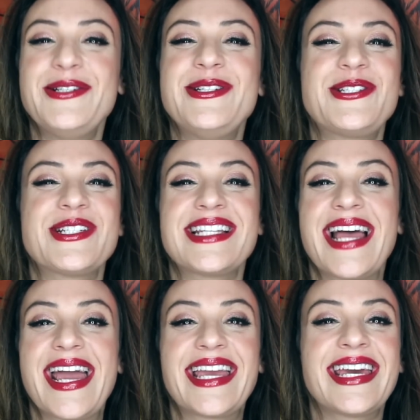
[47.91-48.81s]
Who's just
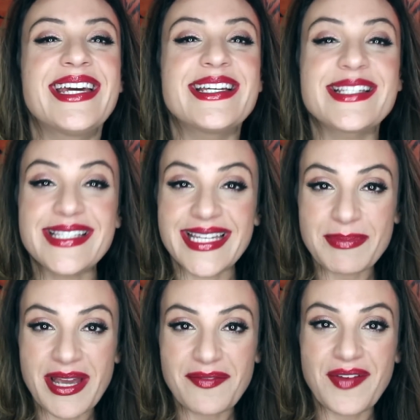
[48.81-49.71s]
like
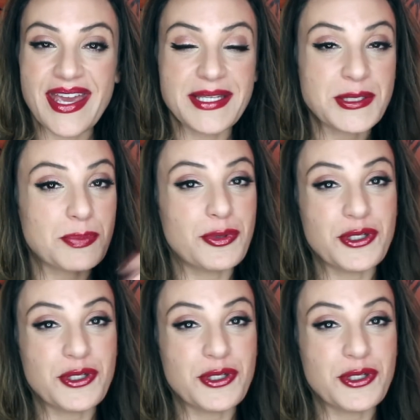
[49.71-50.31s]
seen my face,